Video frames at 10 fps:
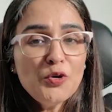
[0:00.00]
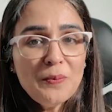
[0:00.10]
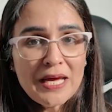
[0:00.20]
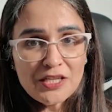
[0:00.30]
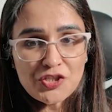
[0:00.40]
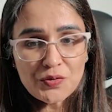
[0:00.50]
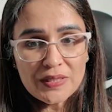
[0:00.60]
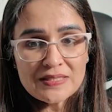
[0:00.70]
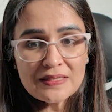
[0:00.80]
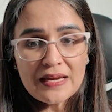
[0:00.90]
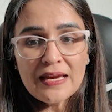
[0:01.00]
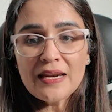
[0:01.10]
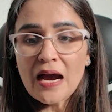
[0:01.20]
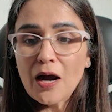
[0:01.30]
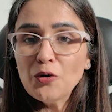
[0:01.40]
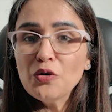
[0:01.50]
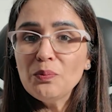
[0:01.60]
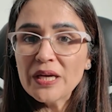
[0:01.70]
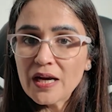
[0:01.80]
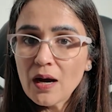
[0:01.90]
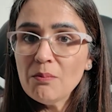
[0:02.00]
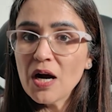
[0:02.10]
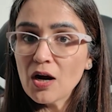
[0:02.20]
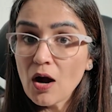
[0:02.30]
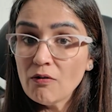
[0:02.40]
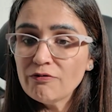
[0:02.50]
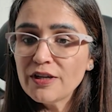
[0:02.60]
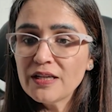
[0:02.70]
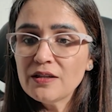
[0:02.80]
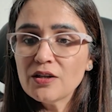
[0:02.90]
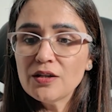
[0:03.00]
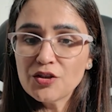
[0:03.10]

to manage risk, and how to become a confident